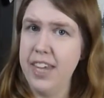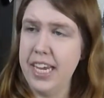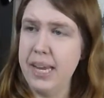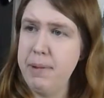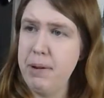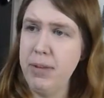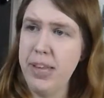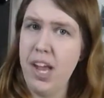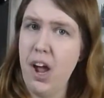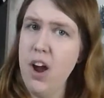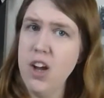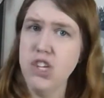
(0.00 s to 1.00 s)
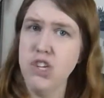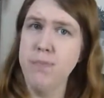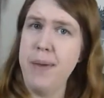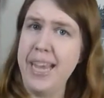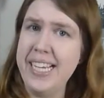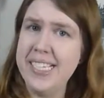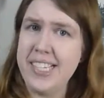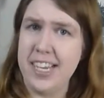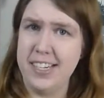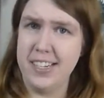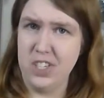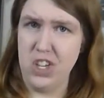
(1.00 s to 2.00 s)
it can be really hard to make
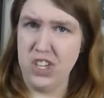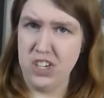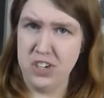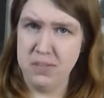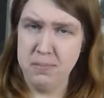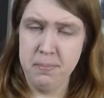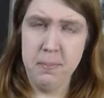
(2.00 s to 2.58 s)
said decision.